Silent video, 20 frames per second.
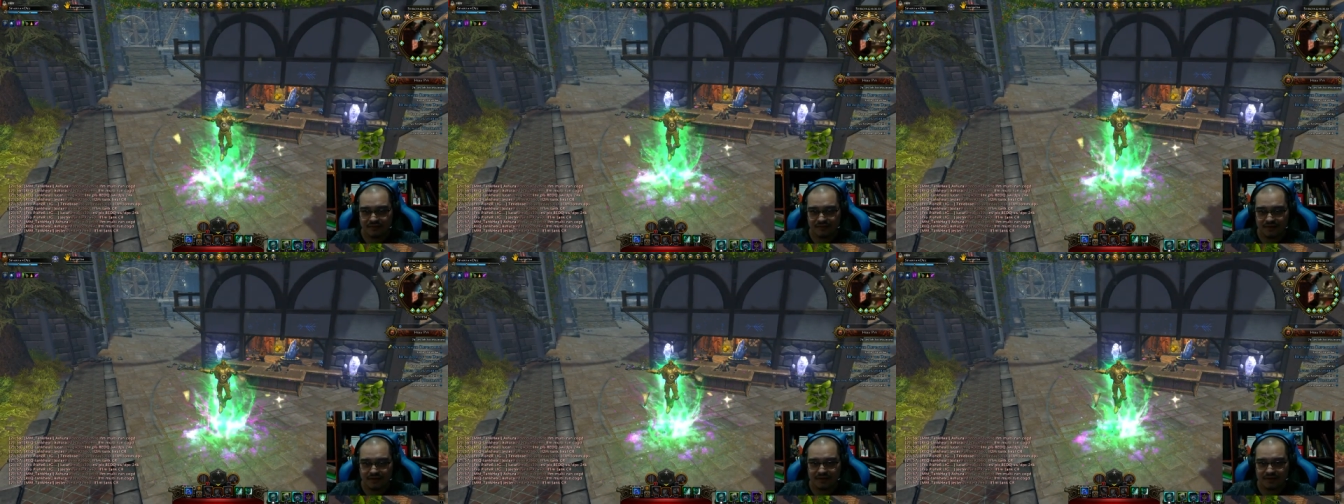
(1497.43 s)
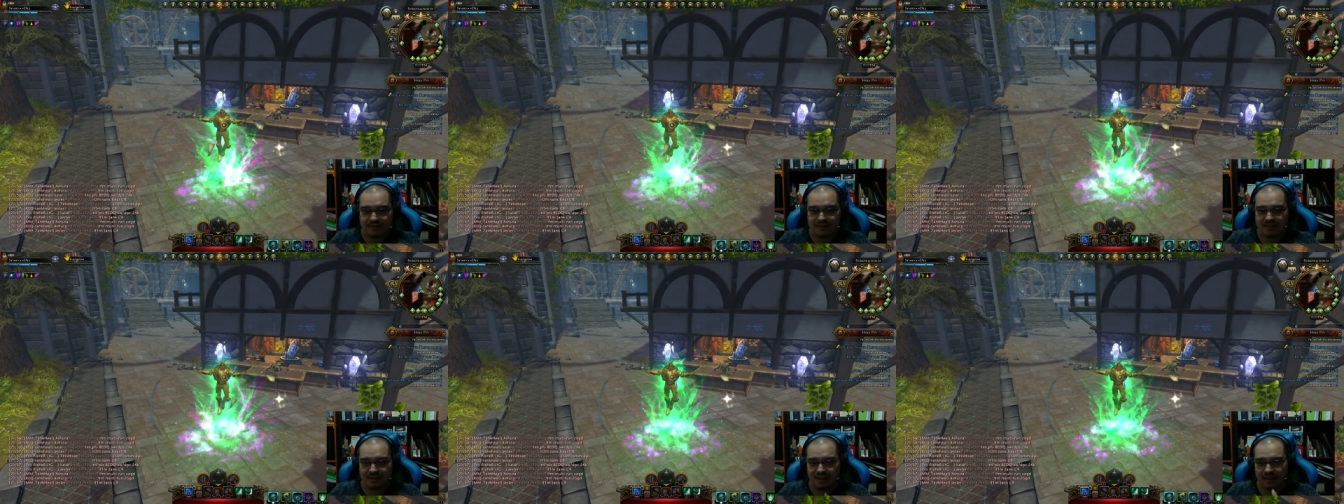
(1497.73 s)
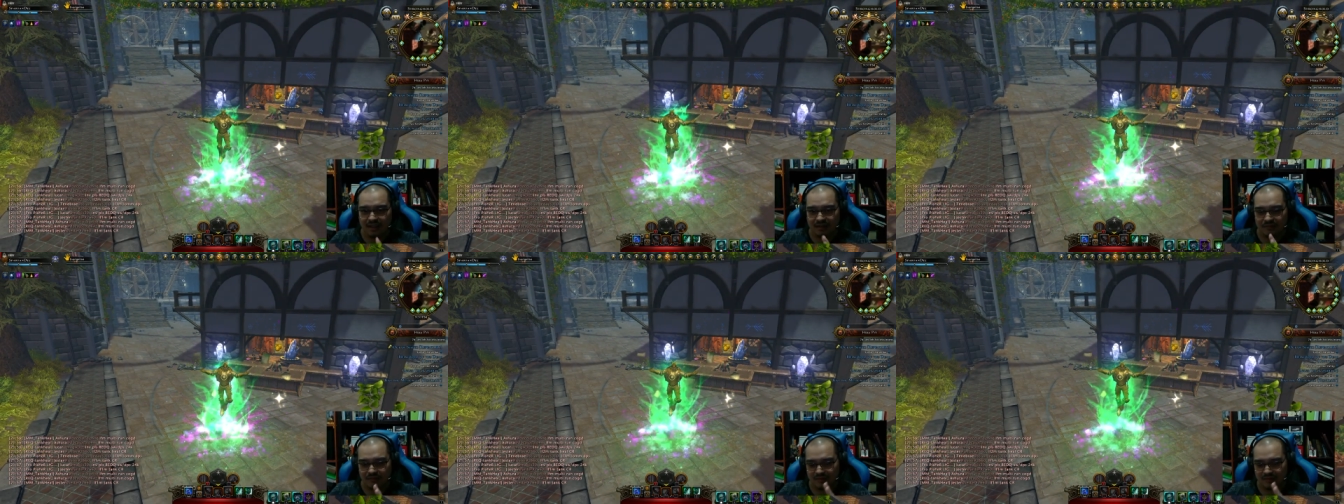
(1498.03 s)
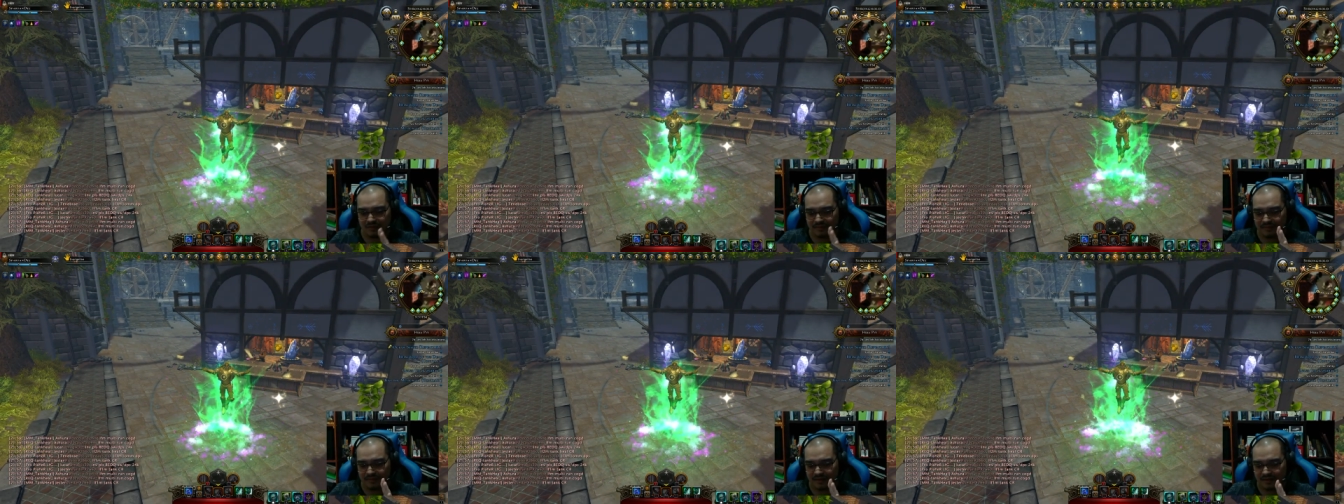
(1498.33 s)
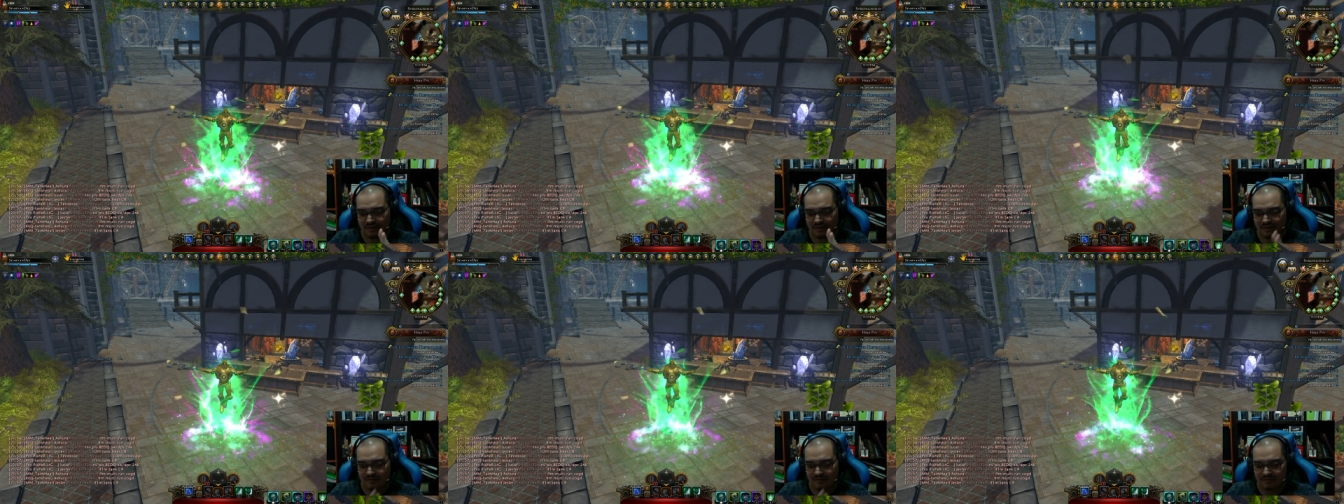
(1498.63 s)
vids I will
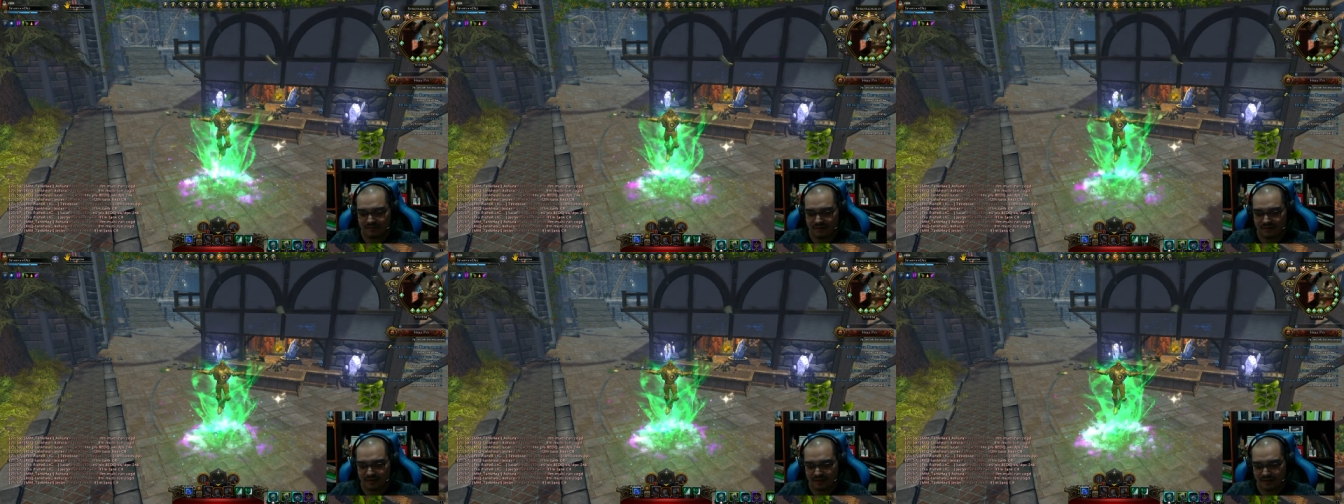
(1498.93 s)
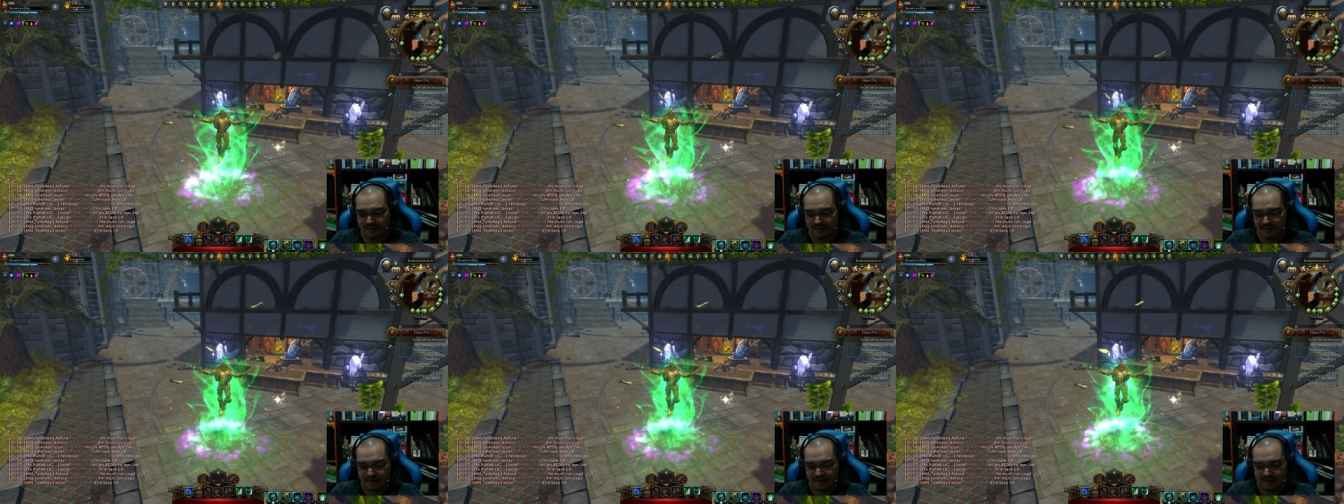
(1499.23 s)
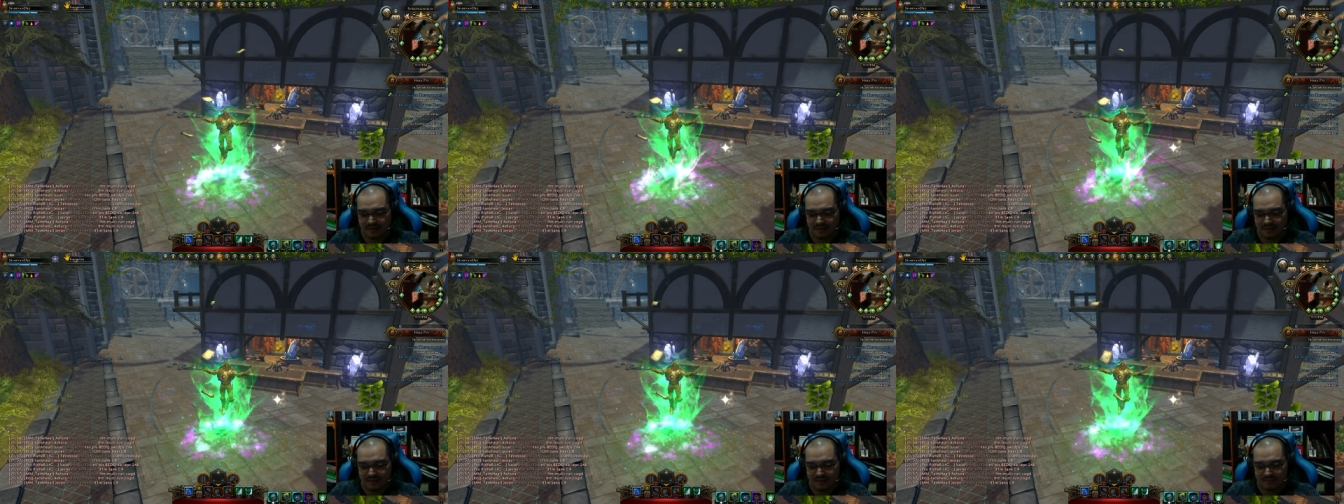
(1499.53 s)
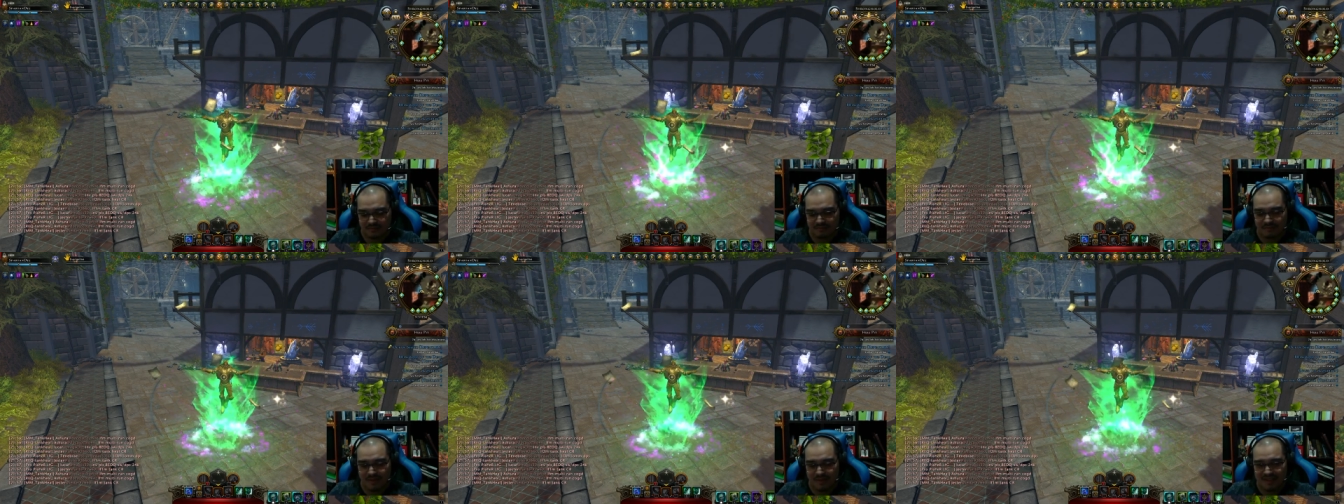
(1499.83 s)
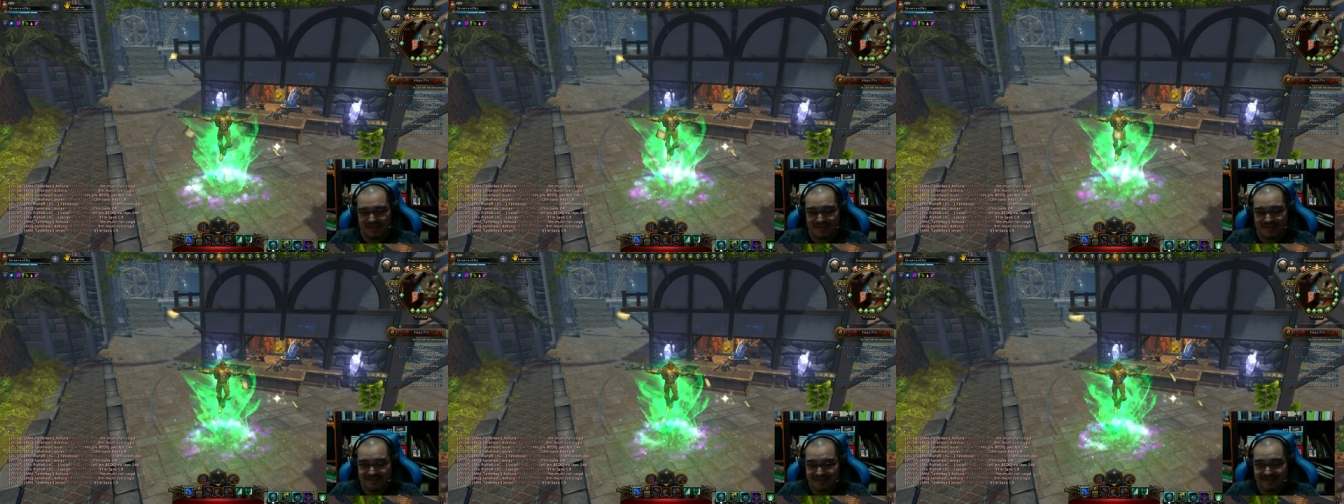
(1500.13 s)
be covering
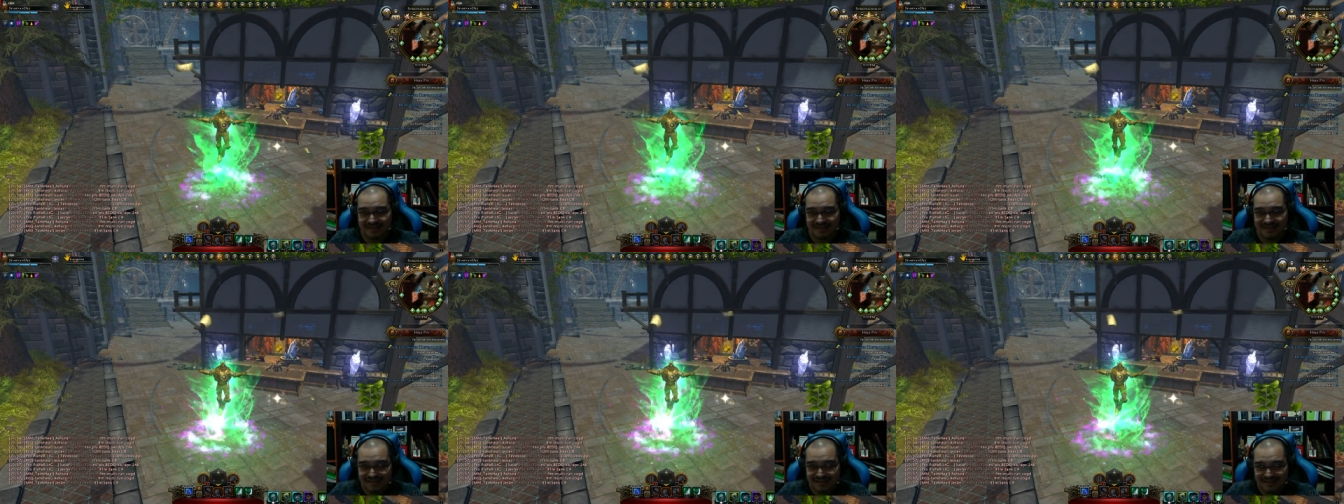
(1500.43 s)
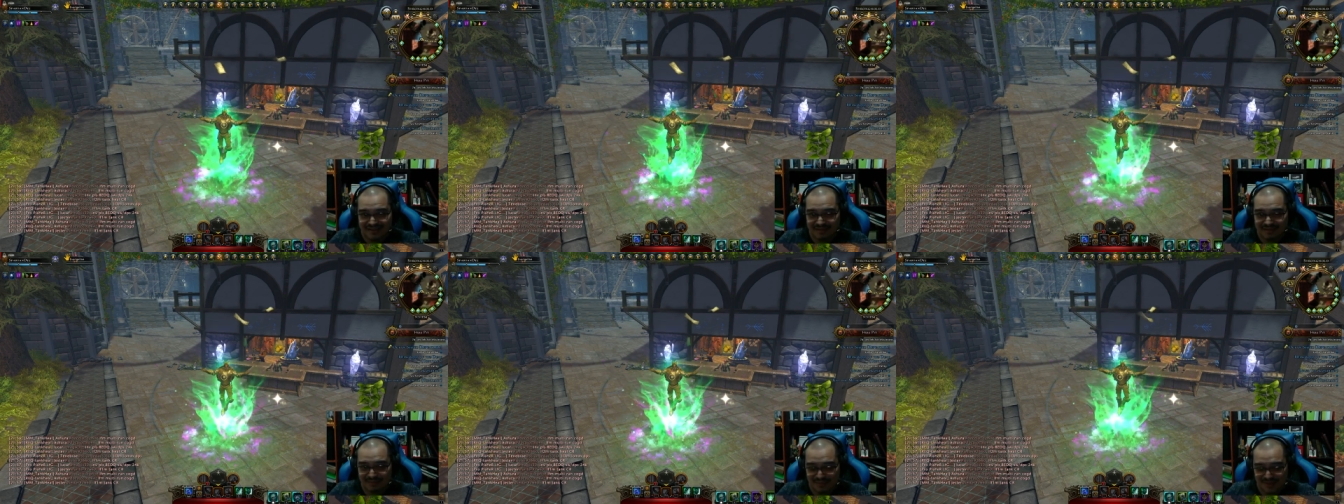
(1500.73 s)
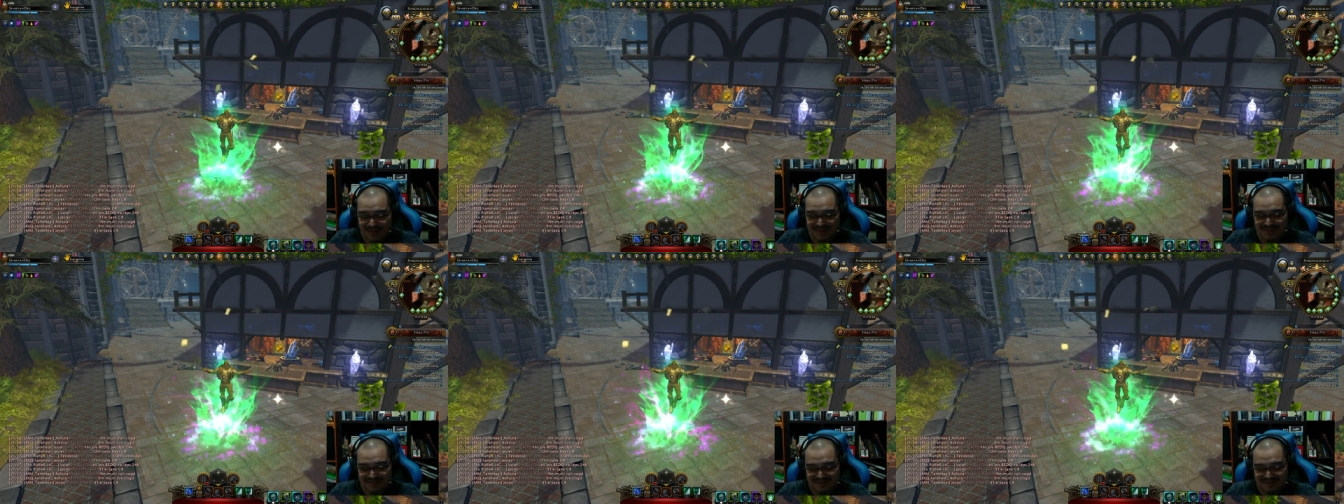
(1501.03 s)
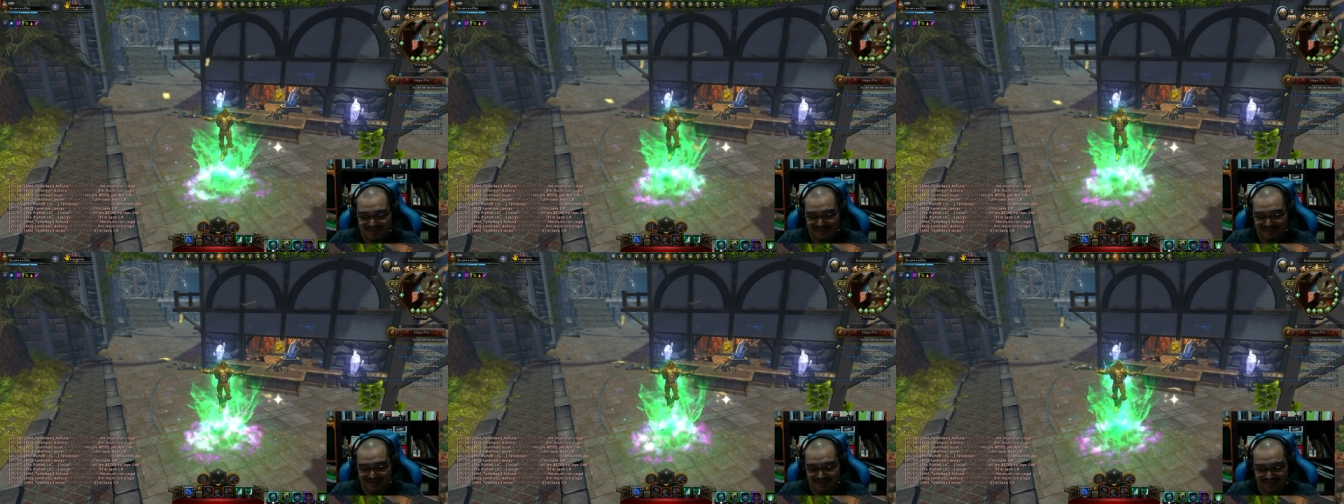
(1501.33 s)
basic basic